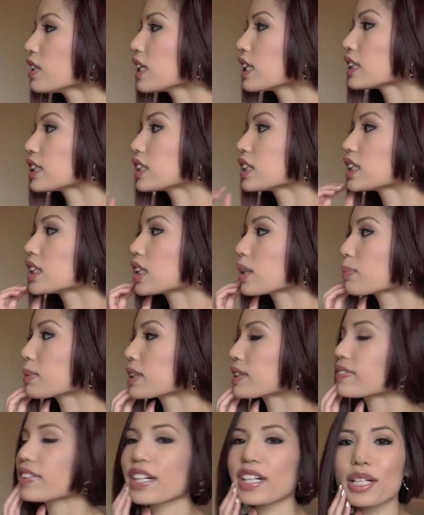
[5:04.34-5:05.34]
relationship
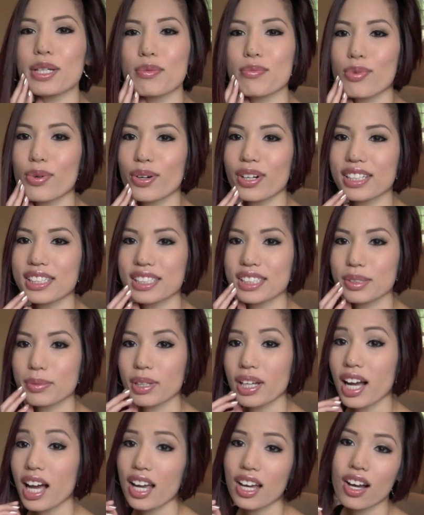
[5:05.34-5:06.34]
is very important to
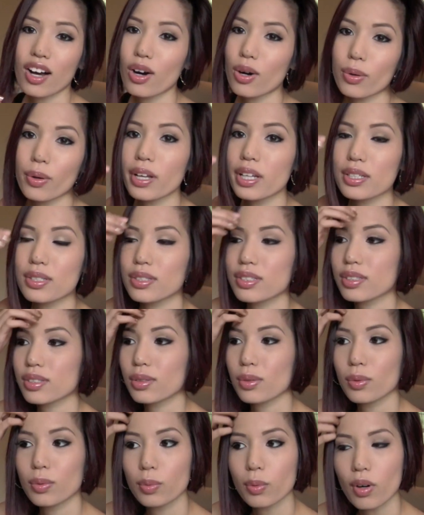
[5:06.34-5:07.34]
me. I always
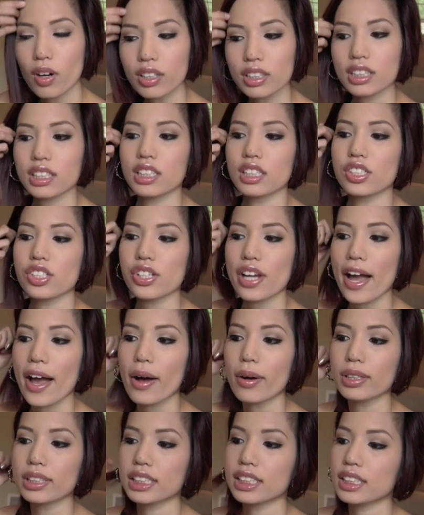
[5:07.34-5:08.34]
wanted a
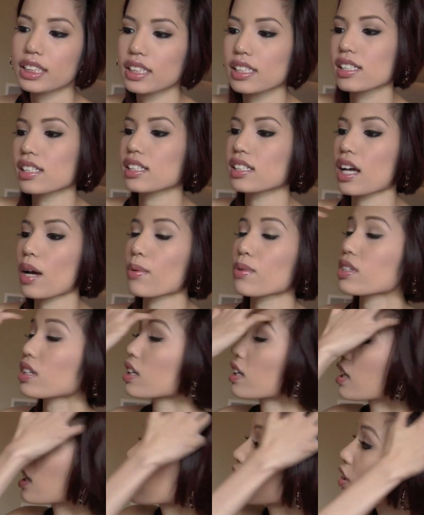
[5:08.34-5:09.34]
chow since I was
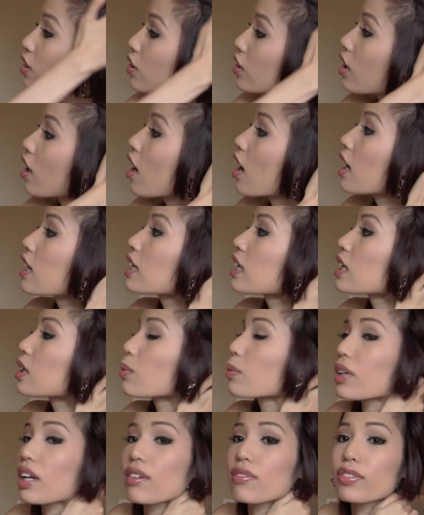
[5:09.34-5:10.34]
in
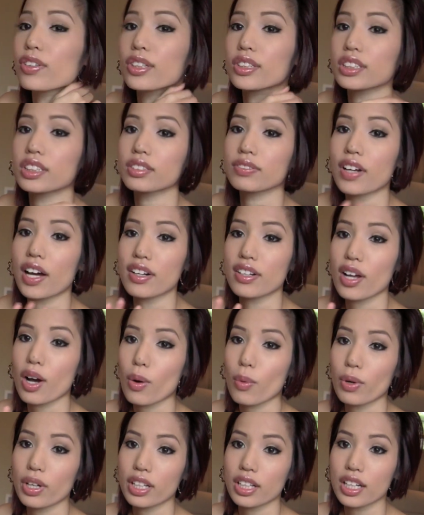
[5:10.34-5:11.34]
kindergarten when I first found
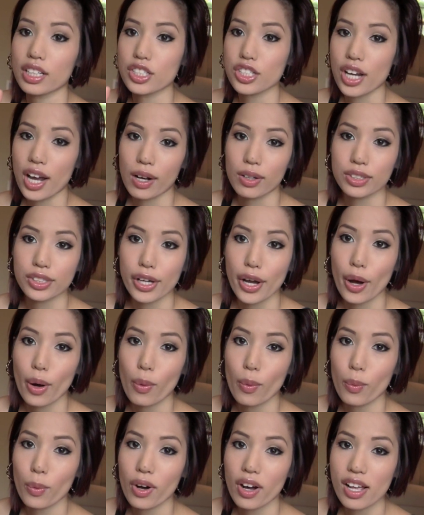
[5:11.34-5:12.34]
out what a chow
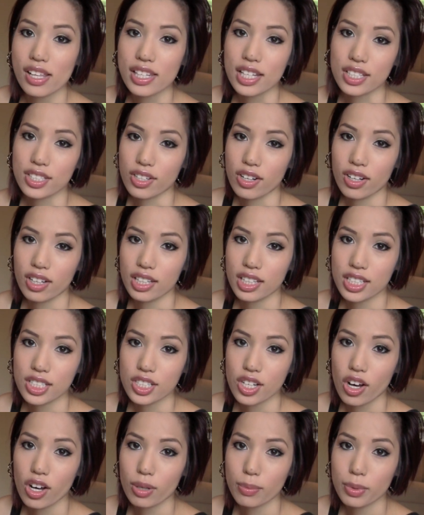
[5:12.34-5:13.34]
chow was. I saw it in a
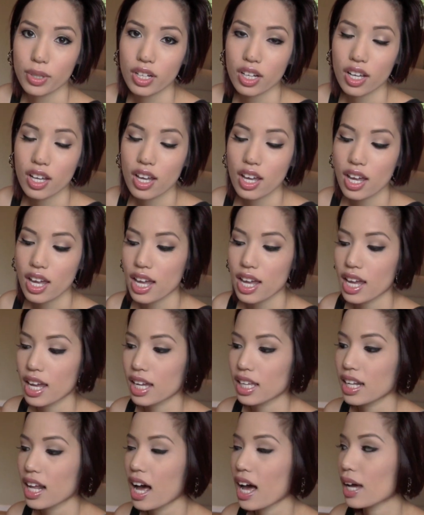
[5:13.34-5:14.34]
dog book
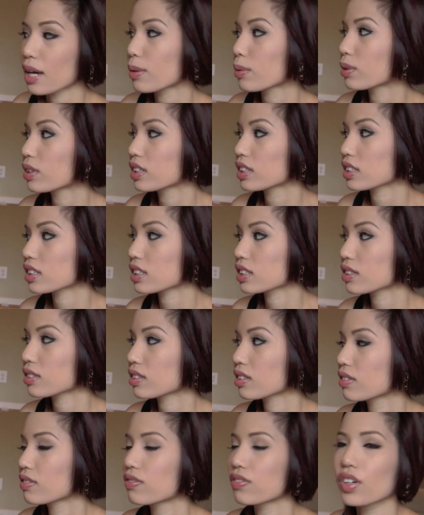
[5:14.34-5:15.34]
and I was
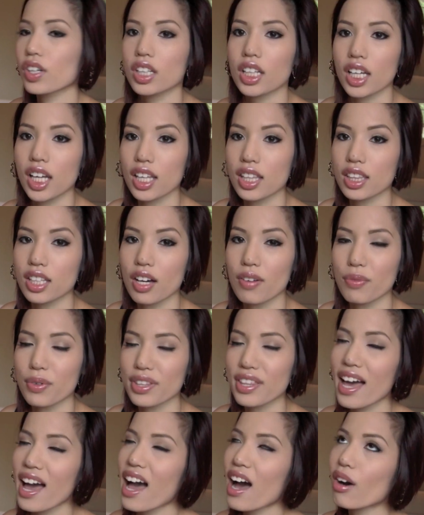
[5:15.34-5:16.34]
fully in love
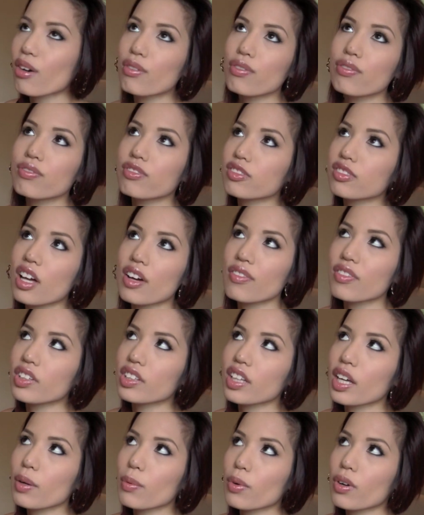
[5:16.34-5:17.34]
with how fluffy
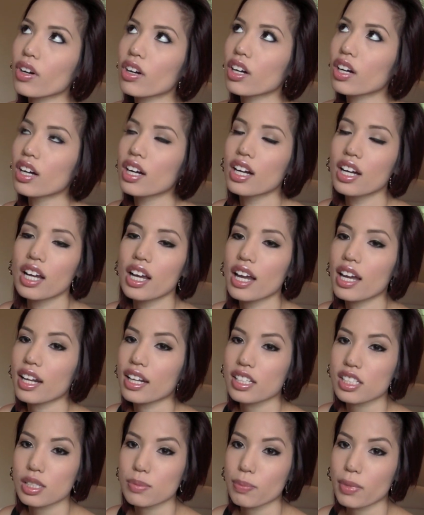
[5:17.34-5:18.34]
they were and
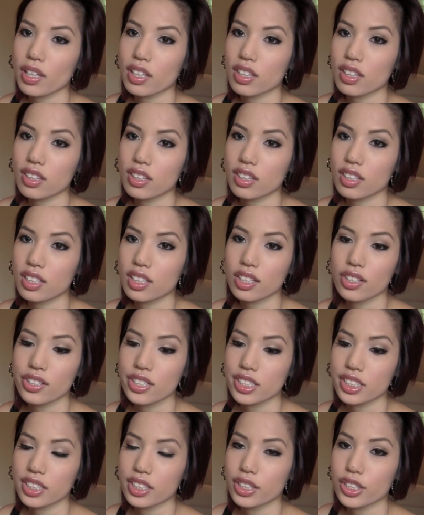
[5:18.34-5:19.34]
I spent
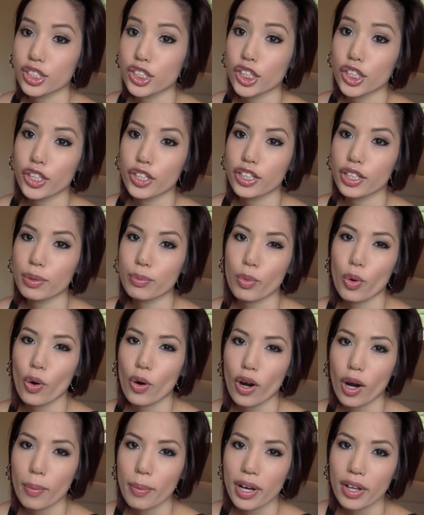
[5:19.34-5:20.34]
years and years learning
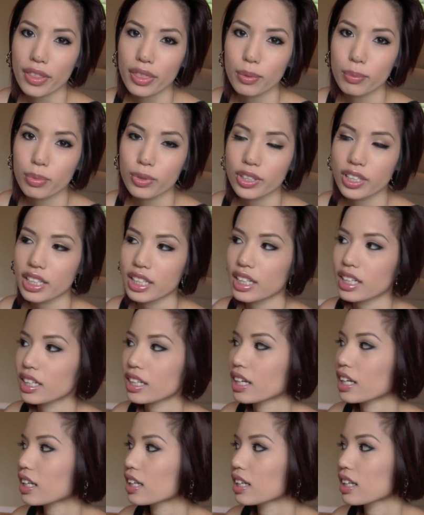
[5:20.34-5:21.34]
more about the
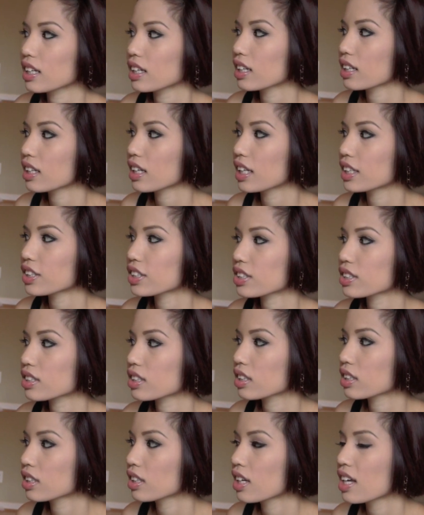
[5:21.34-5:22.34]
breed and it
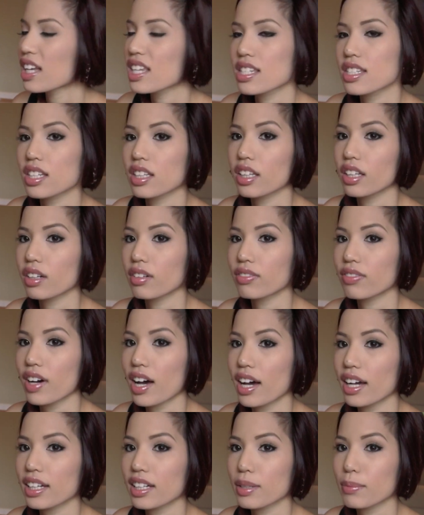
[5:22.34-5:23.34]
just
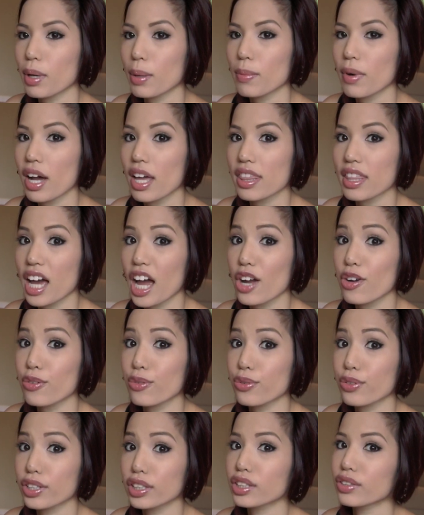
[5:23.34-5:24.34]
solidified in my mind that I
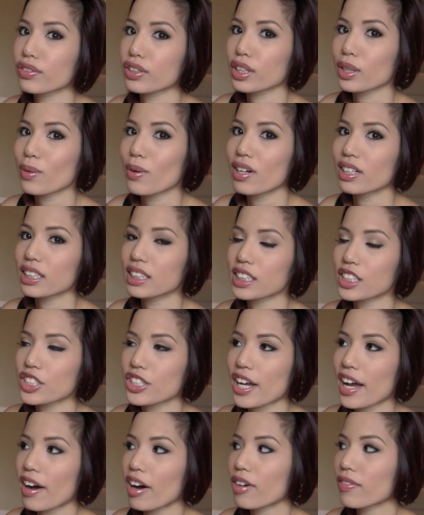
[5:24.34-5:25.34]
really really wanted a
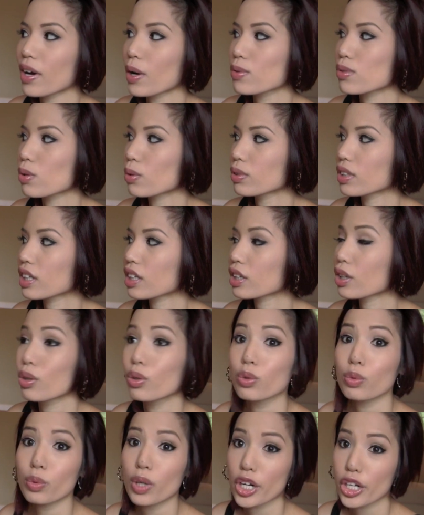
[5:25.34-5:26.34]
chow if I was only gonna
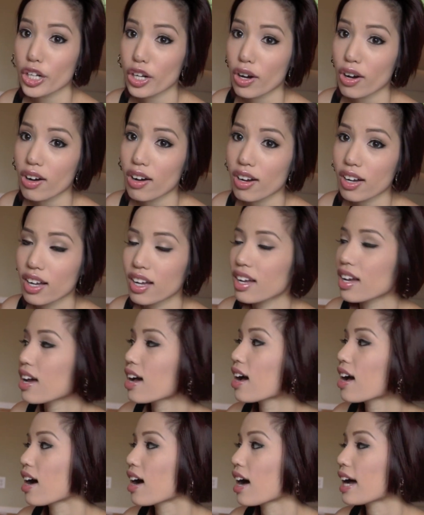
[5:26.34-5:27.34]
own one dog
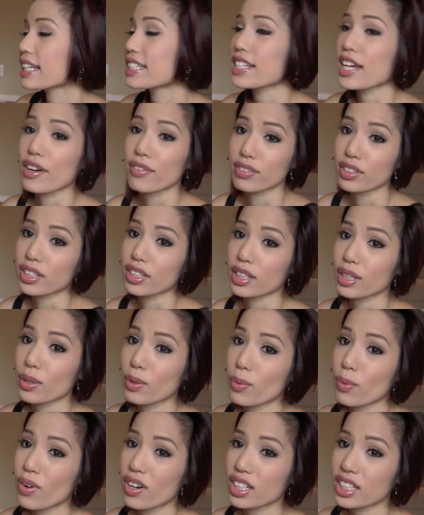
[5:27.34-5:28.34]
I definitely
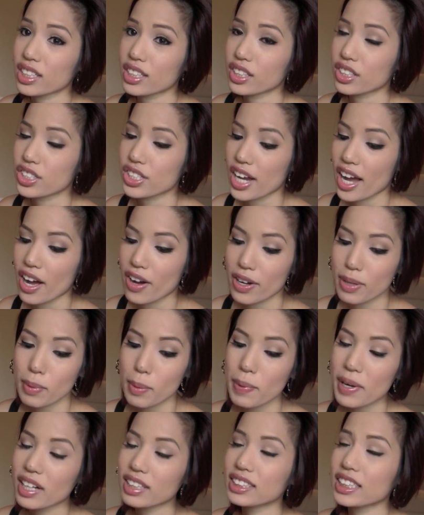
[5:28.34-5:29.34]
wanted a chow and
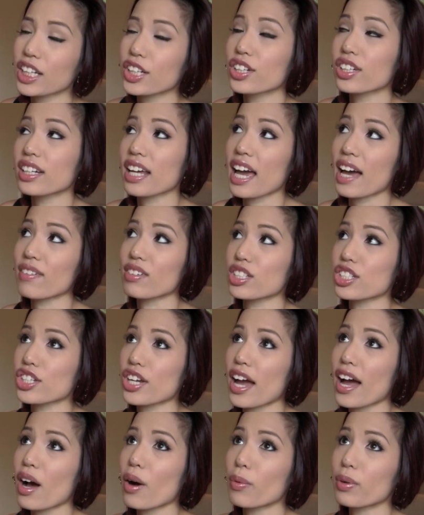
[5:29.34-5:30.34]
my parents I couldn't have a
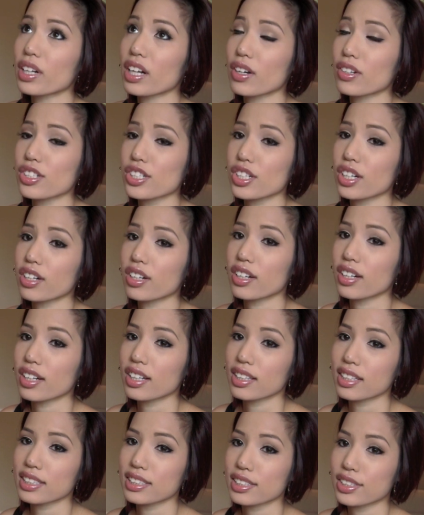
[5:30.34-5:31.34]
chow when I was younger
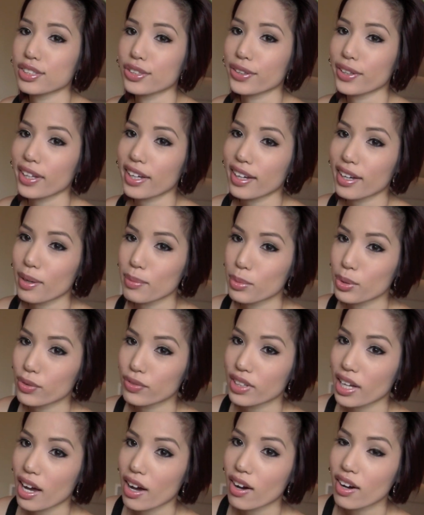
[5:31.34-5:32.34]
at least until like I
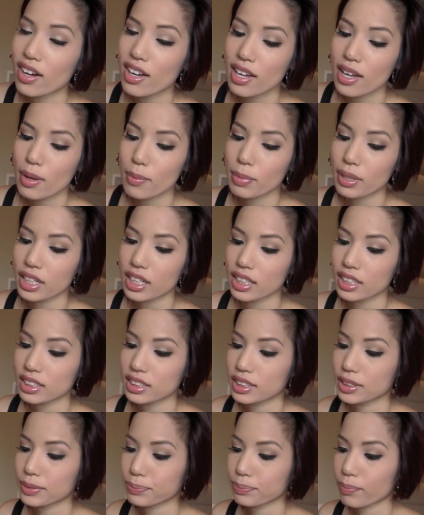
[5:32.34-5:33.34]
moved out
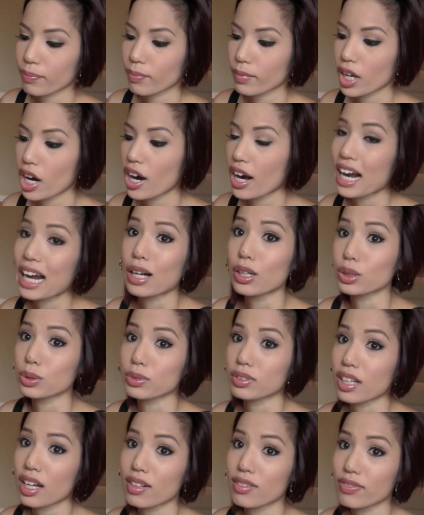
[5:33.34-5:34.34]
because our house
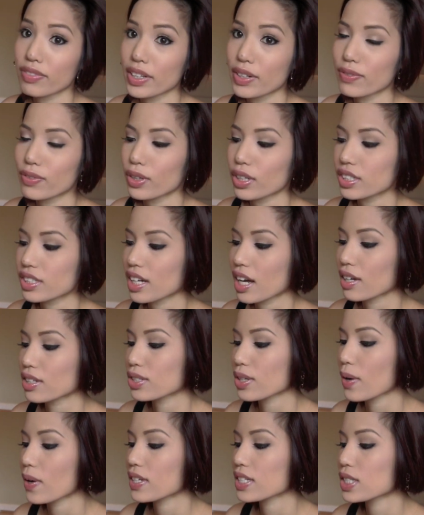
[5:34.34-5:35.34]
was not fit for a chow
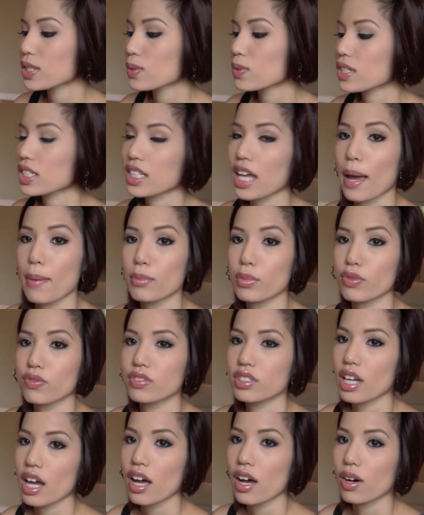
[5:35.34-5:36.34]
so as soon as I
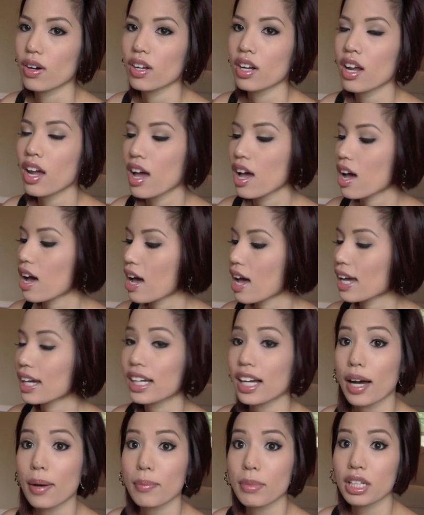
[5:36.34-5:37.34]
moved out I
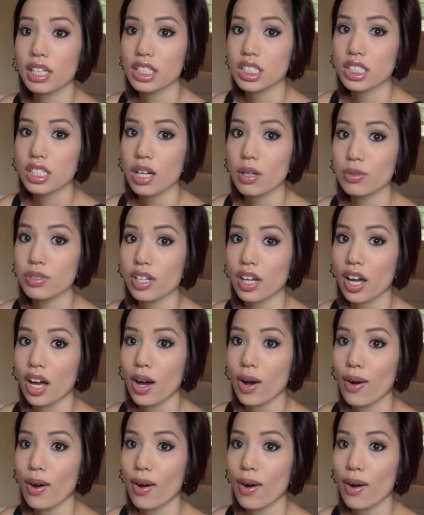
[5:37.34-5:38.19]
got me a chow chow